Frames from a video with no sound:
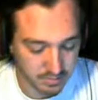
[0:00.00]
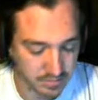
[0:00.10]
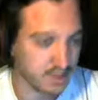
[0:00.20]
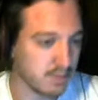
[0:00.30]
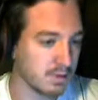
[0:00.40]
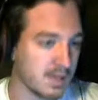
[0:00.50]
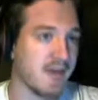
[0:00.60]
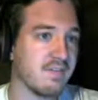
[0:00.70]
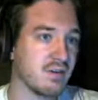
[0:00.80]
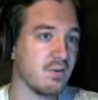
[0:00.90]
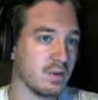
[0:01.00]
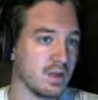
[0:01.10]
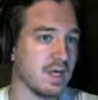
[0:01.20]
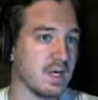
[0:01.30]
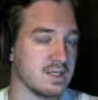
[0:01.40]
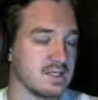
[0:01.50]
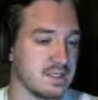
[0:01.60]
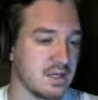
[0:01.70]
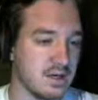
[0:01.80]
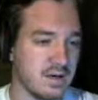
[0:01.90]
it, it would have to do with this.
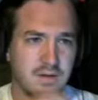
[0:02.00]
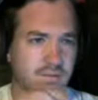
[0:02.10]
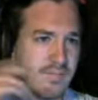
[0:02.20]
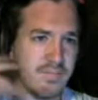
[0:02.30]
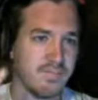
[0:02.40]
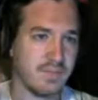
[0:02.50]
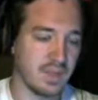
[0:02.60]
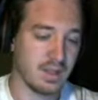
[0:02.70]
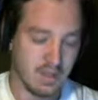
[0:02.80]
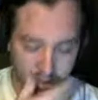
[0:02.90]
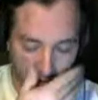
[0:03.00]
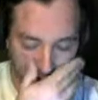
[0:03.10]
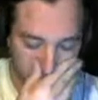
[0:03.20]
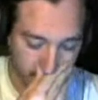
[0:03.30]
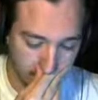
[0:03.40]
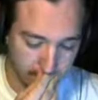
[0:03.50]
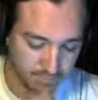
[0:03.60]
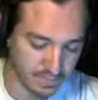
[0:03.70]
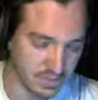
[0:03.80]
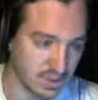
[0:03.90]
Um,
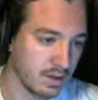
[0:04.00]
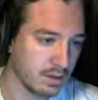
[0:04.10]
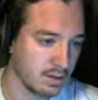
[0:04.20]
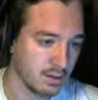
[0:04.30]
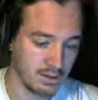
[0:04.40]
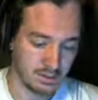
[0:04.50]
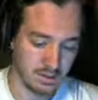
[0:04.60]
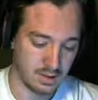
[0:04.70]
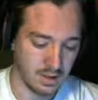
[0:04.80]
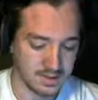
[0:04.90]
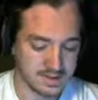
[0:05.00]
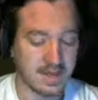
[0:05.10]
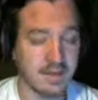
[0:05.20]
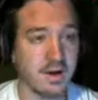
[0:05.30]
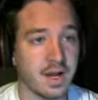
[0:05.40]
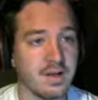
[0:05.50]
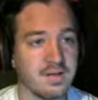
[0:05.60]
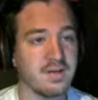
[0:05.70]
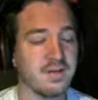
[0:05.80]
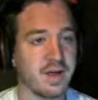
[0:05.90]
it's either
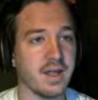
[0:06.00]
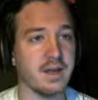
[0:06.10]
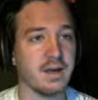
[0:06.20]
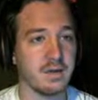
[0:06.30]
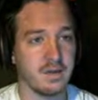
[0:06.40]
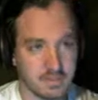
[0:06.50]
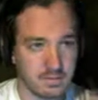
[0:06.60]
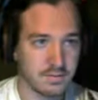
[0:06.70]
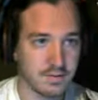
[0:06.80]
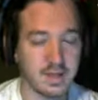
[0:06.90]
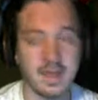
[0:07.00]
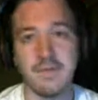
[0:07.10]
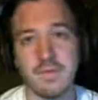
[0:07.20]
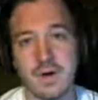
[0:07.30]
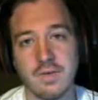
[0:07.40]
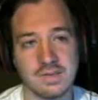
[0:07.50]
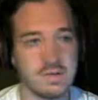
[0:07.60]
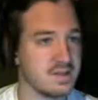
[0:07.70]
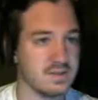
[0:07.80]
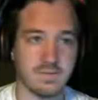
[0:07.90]
1810, again, for obvious
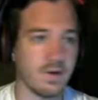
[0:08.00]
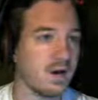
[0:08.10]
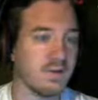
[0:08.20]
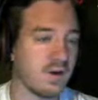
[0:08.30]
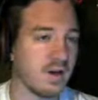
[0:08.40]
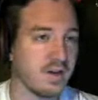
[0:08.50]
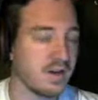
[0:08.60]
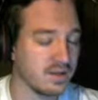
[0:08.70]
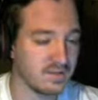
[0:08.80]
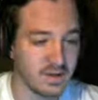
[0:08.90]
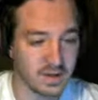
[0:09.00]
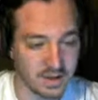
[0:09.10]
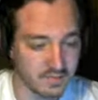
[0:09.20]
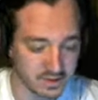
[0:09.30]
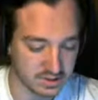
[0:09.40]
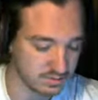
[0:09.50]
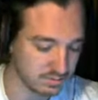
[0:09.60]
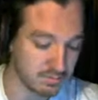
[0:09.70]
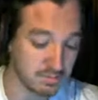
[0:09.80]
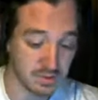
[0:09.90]
reasons. We've already tried 1018. I haven't,
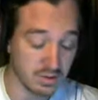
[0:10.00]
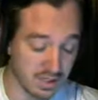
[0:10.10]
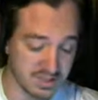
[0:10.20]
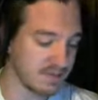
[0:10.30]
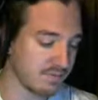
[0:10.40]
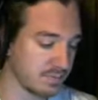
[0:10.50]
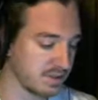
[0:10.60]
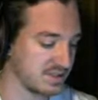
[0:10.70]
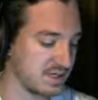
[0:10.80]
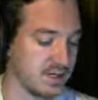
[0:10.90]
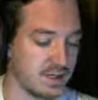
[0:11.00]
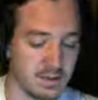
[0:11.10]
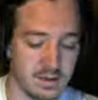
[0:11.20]
you guys haven't missed any.